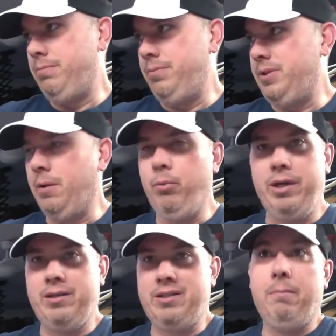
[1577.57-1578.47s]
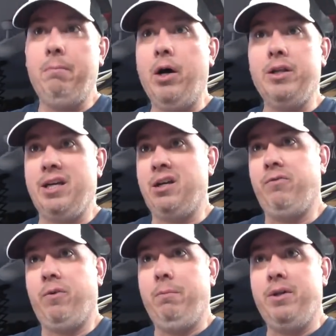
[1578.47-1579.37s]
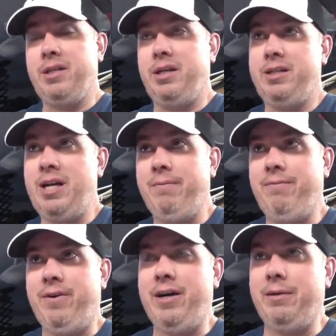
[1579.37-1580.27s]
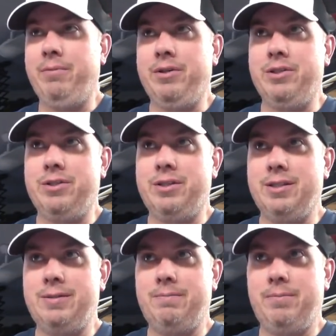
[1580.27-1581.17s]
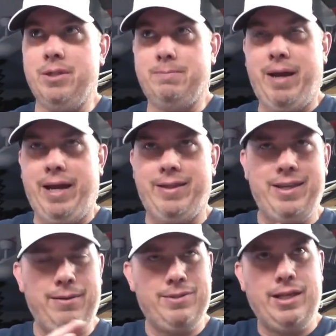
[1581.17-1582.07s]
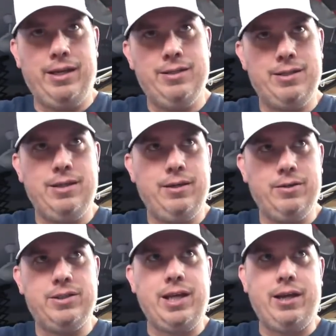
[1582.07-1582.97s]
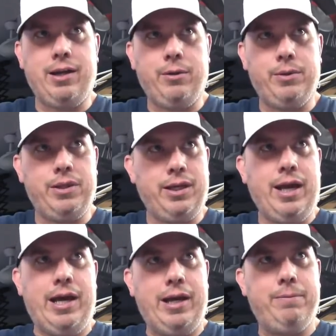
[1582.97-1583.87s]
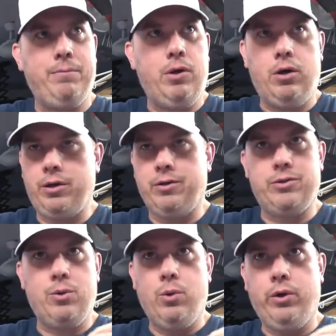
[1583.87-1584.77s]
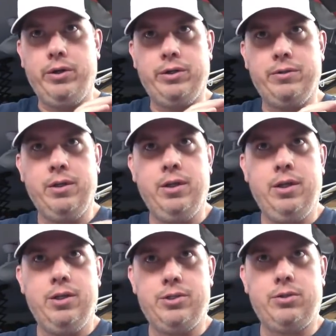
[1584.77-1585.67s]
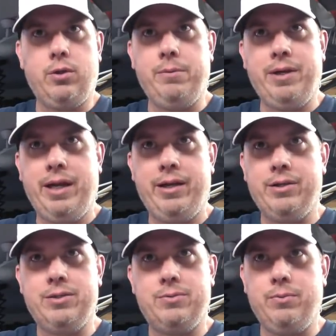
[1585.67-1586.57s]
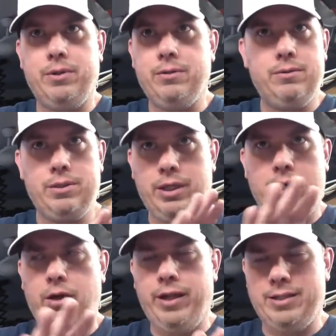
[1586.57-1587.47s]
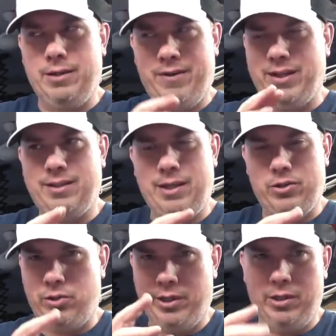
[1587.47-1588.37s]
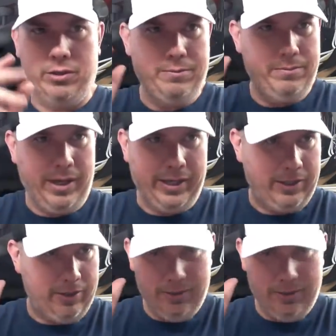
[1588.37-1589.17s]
some weeks, some months. I go for months at a time, fine. But just this past, I think it was that incident on Saturday with the guy honking his horn and screaming at us when, all that stuff. I think that triggered like